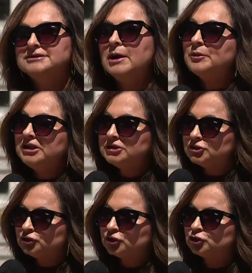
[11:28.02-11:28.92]
Deputy
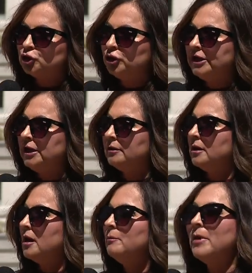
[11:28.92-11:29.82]
District Attorney
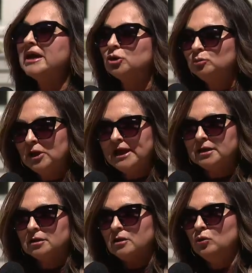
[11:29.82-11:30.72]
Michael Blake,
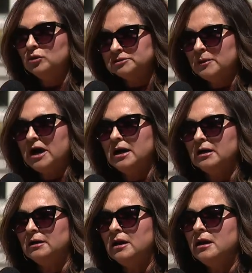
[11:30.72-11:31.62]
who was uh,